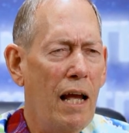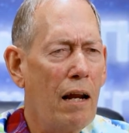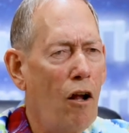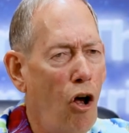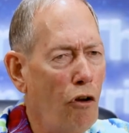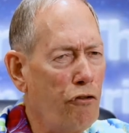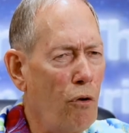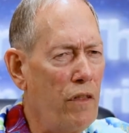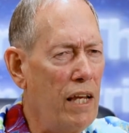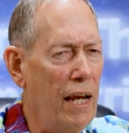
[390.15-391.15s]
and
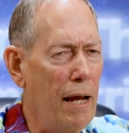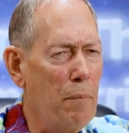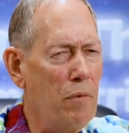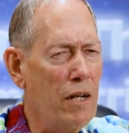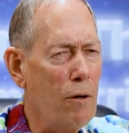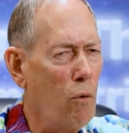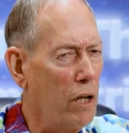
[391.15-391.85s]
also the MD,